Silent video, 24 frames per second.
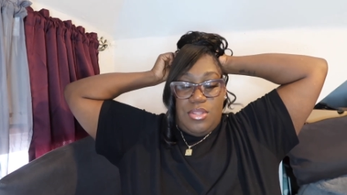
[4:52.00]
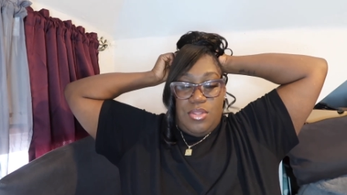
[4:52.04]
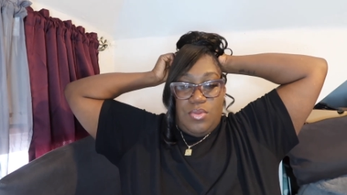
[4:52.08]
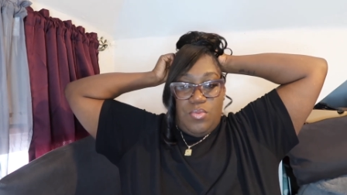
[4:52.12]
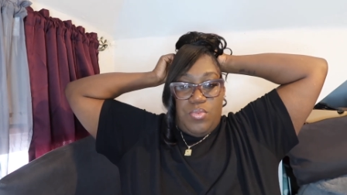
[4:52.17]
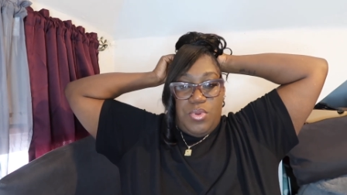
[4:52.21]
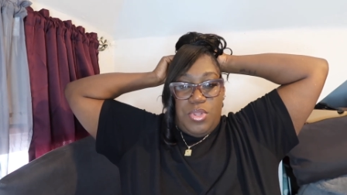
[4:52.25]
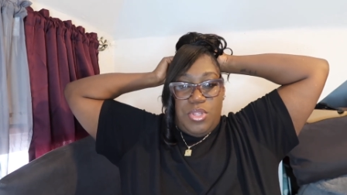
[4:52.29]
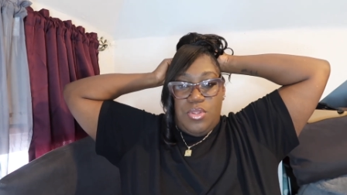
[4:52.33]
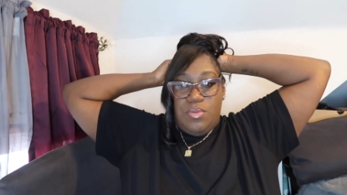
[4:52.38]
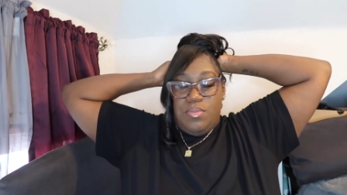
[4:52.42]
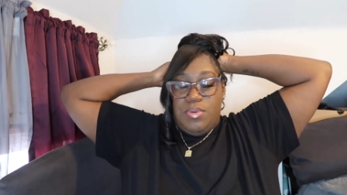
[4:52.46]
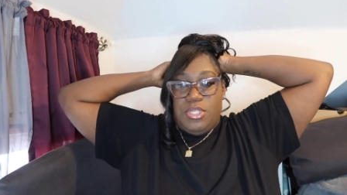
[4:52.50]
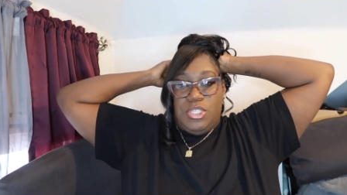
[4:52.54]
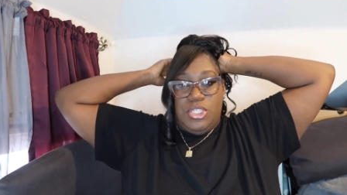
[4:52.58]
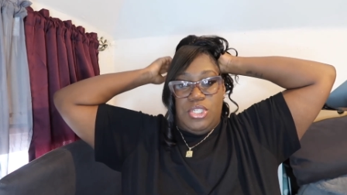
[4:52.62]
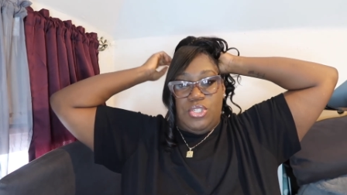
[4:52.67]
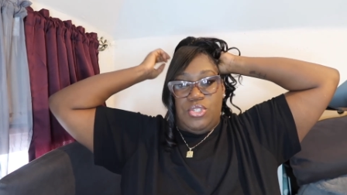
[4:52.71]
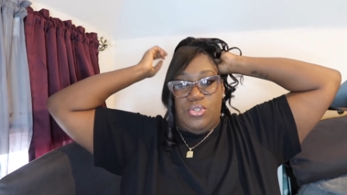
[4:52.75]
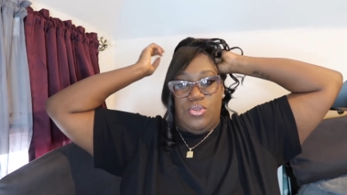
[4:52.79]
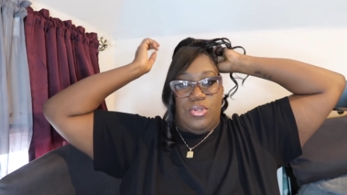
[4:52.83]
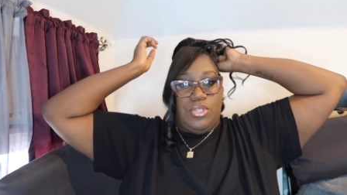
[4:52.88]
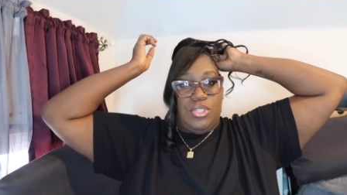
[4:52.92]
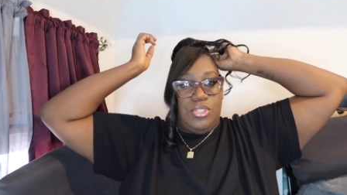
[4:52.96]
where you put your
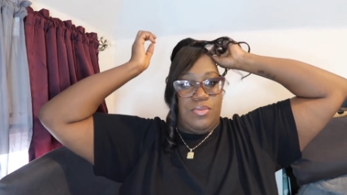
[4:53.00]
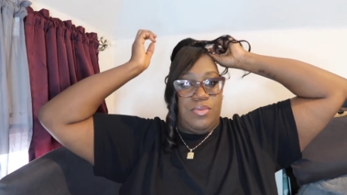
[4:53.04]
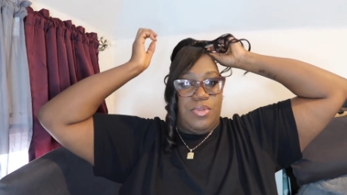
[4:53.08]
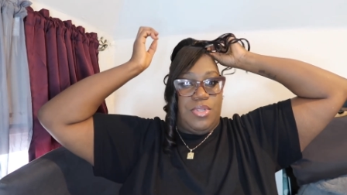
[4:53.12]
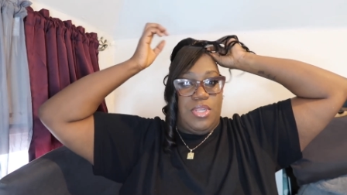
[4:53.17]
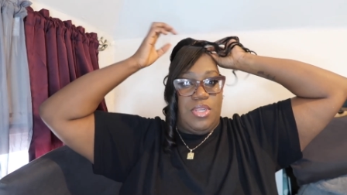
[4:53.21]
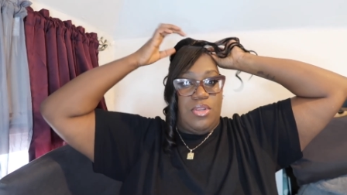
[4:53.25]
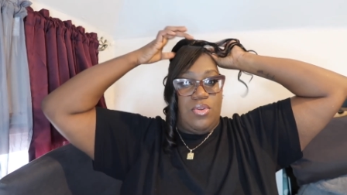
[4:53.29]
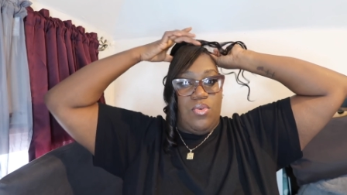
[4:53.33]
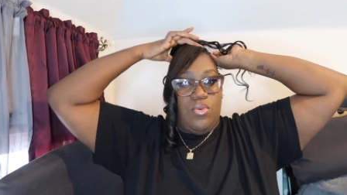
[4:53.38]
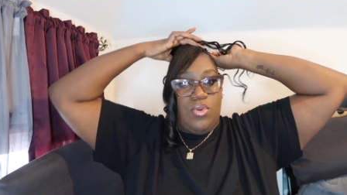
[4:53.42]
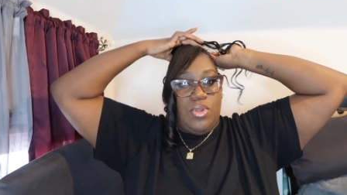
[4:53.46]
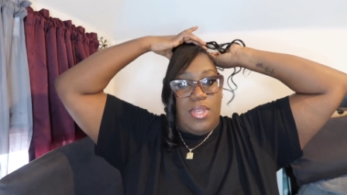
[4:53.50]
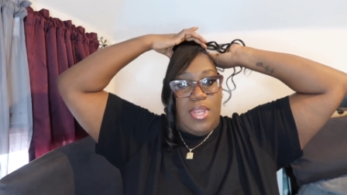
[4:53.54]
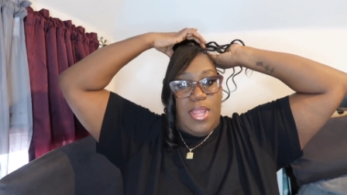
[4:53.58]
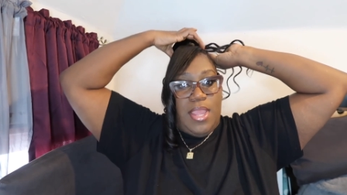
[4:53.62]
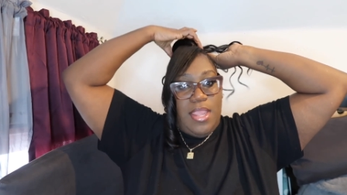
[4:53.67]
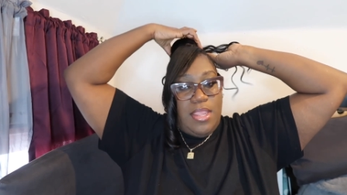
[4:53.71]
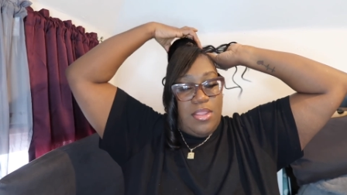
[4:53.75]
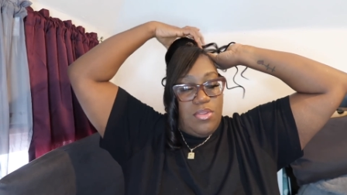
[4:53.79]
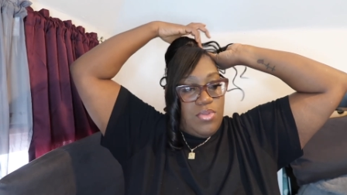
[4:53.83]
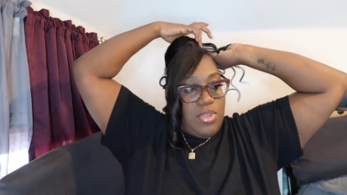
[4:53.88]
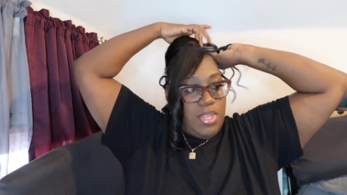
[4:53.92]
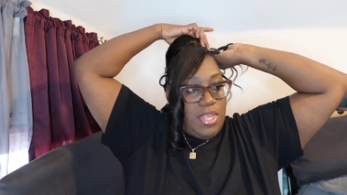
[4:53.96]
drawstring, or
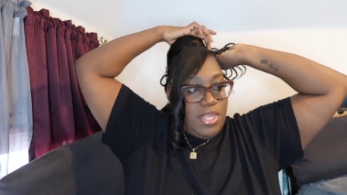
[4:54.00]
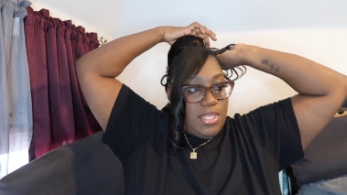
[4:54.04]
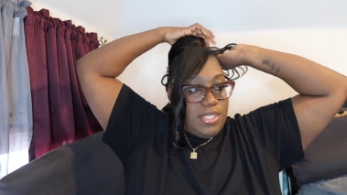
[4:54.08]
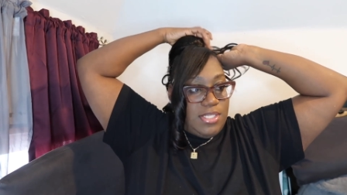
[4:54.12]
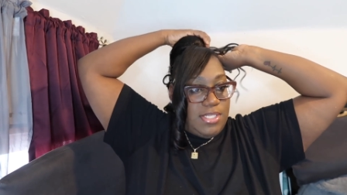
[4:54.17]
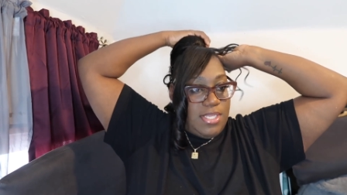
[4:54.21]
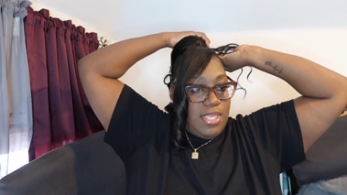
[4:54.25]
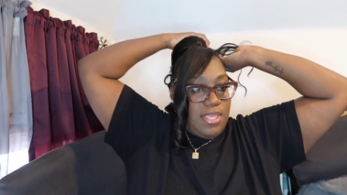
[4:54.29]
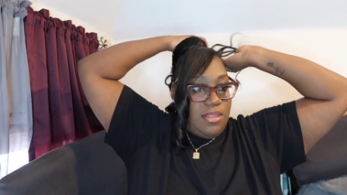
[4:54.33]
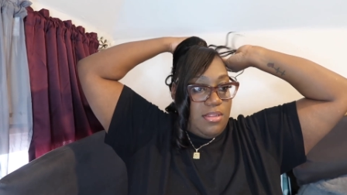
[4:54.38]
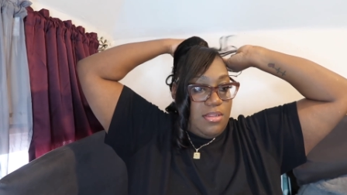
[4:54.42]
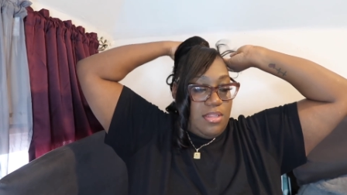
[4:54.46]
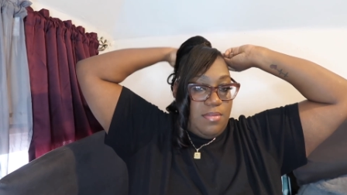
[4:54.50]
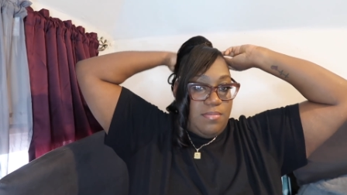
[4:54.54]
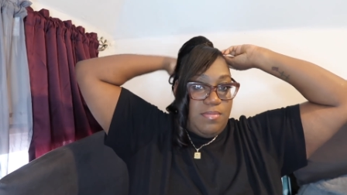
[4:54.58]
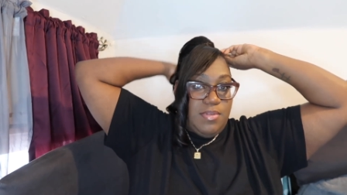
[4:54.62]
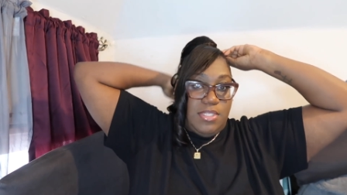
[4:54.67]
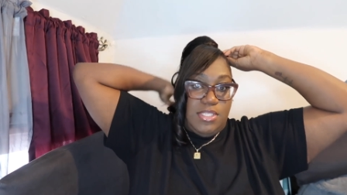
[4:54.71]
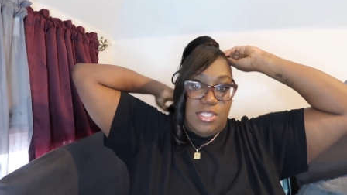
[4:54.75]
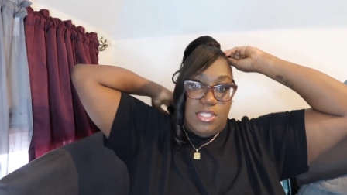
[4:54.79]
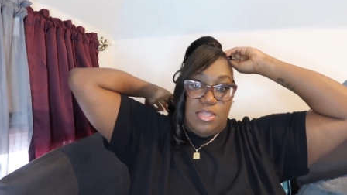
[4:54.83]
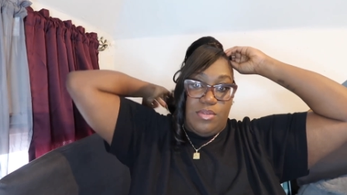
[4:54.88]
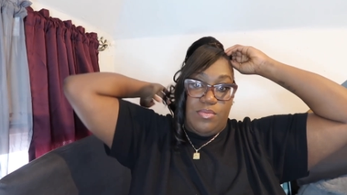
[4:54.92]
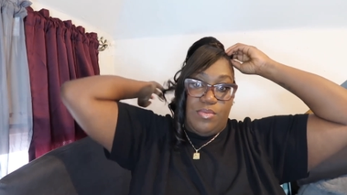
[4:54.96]
like you can't tell if
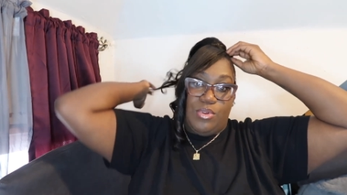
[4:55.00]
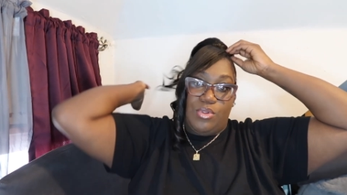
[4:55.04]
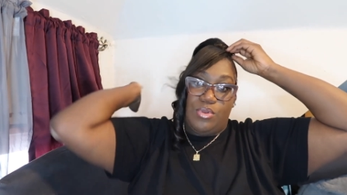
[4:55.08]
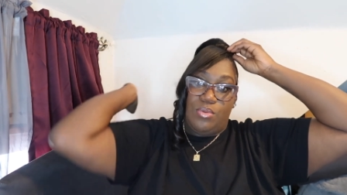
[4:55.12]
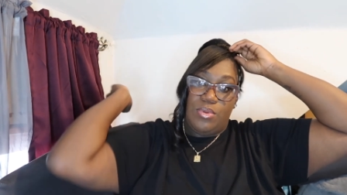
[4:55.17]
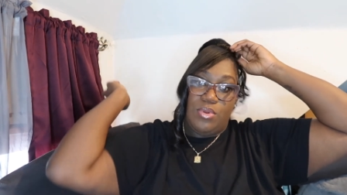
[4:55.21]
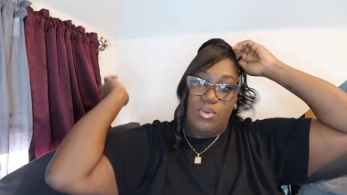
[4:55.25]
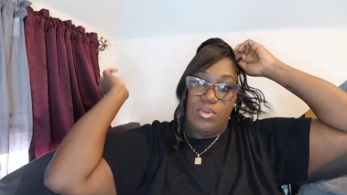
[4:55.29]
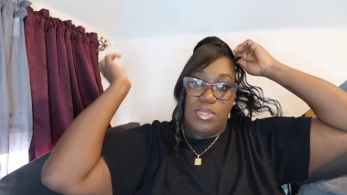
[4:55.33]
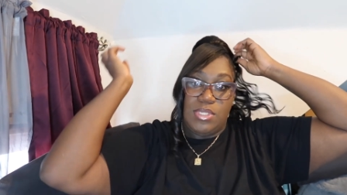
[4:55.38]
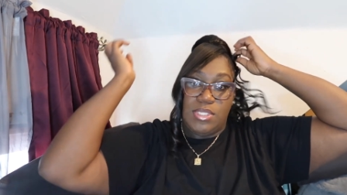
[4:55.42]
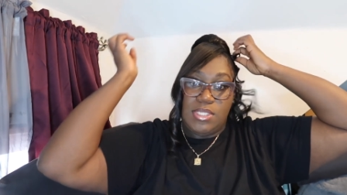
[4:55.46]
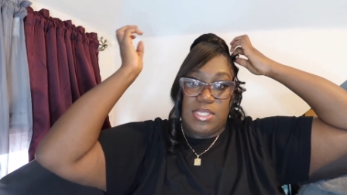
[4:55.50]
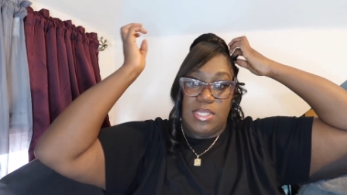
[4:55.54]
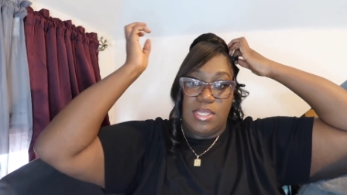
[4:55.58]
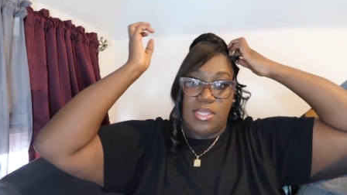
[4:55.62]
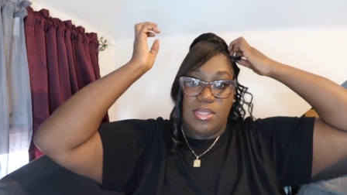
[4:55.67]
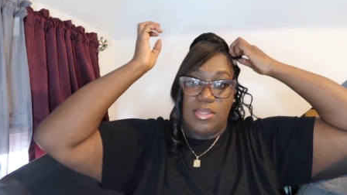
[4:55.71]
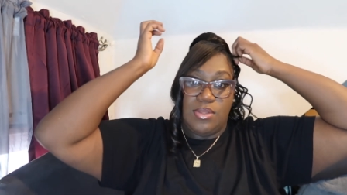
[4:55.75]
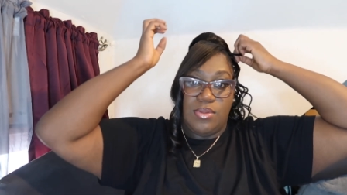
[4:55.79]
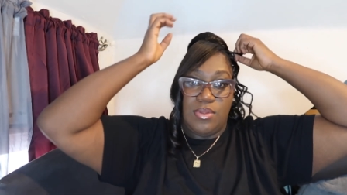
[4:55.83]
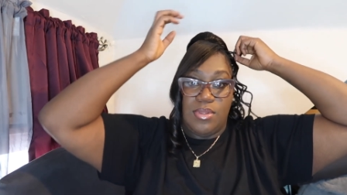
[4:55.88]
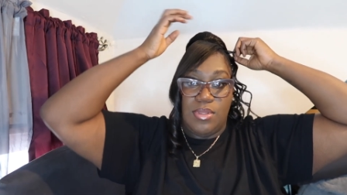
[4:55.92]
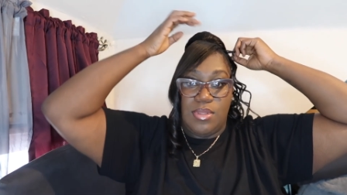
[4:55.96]
it's a real
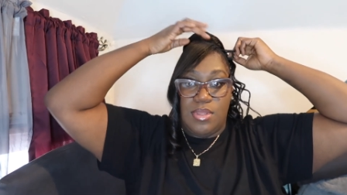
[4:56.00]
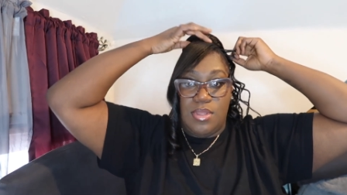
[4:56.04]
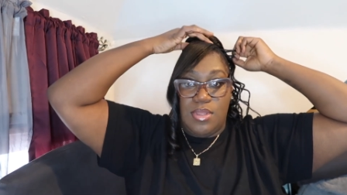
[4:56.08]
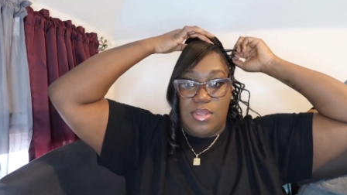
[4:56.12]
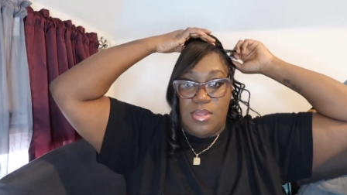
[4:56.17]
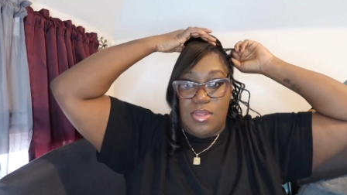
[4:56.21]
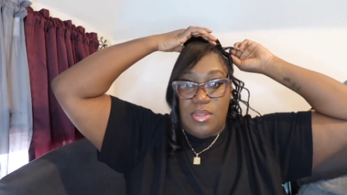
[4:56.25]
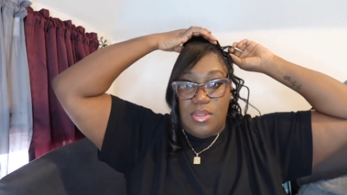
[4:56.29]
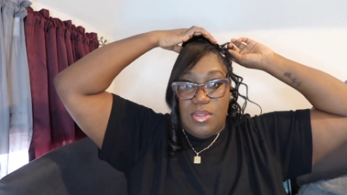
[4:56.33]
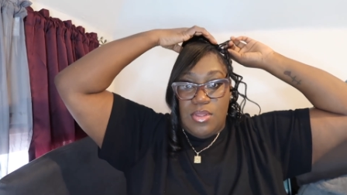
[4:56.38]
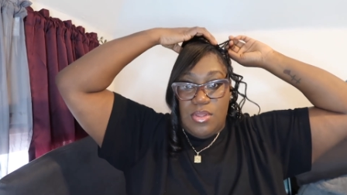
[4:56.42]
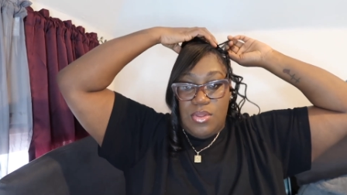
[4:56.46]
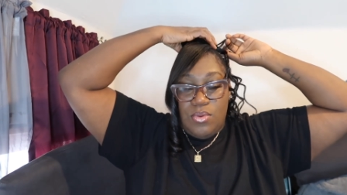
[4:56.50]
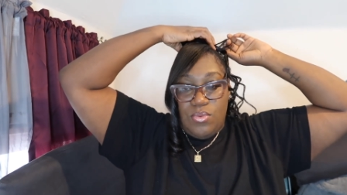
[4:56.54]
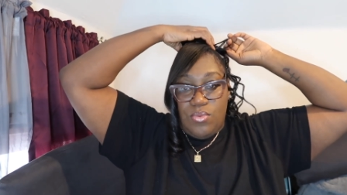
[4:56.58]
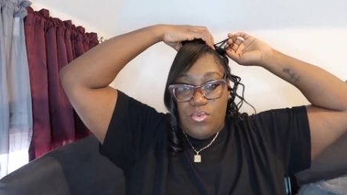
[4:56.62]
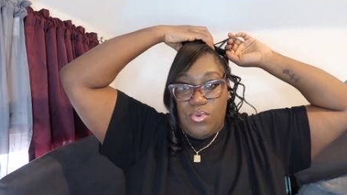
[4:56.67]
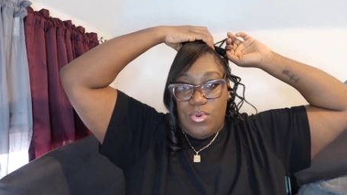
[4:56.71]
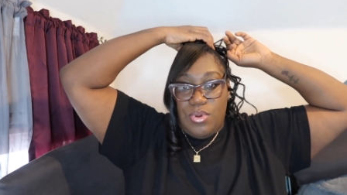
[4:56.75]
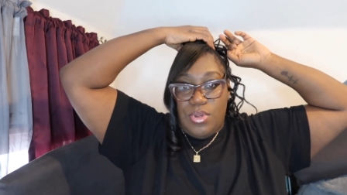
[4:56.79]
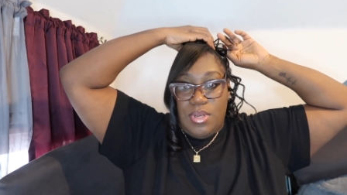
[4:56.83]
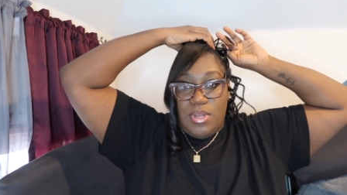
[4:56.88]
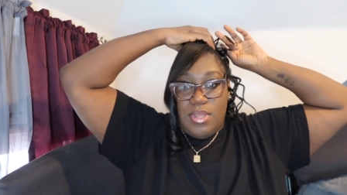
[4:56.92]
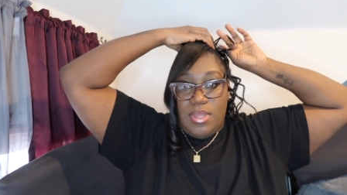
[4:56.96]
ponytail
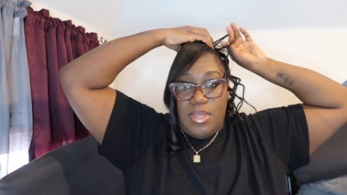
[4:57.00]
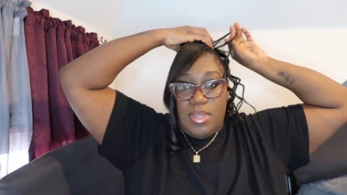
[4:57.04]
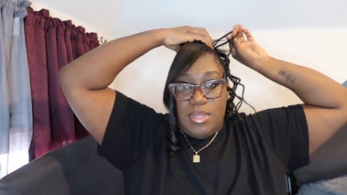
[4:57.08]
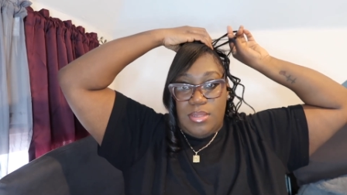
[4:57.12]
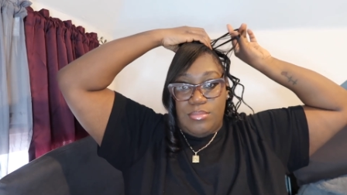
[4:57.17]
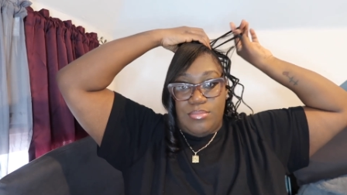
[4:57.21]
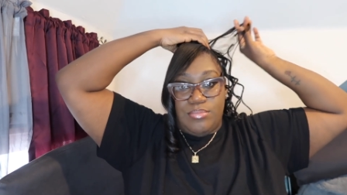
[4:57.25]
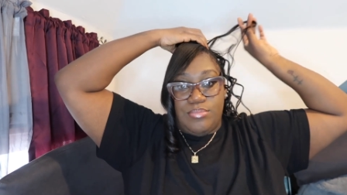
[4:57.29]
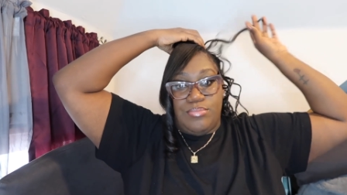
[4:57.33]
or not.